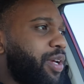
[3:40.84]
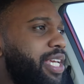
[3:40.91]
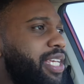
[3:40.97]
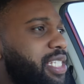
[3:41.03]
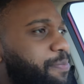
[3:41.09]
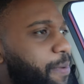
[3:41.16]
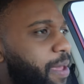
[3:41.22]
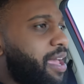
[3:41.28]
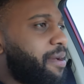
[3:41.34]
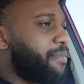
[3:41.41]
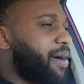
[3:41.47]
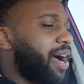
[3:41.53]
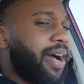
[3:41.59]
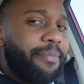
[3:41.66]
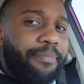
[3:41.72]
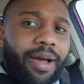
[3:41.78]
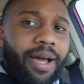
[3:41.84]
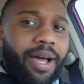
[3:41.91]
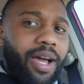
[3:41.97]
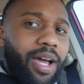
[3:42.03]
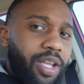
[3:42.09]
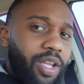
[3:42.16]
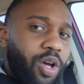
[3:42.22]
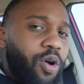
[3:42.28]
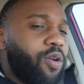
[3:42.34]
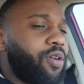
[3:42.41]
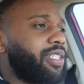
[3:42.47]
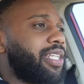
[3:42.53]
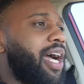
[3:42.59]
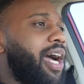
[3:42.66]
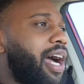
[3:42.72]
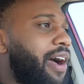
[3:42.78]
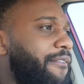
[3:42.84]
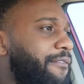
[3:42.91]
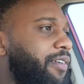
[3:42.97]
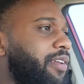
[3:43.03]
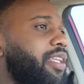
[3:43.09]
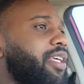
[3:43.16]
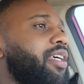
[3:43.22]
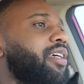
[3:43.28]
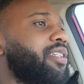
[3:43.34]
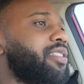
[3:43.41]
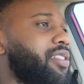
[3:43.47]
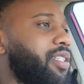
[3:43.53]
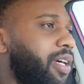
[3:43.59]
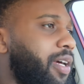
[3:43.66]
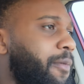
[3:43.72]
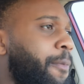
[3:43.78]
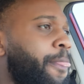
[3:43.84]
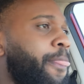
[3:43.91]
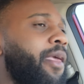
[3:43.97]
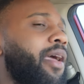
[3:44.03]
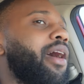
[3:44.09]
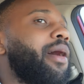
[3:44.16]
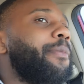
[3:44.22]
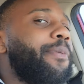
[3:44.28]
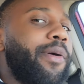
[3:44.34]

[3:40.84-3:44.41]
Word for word: Respect my mind, Lord, die from this. I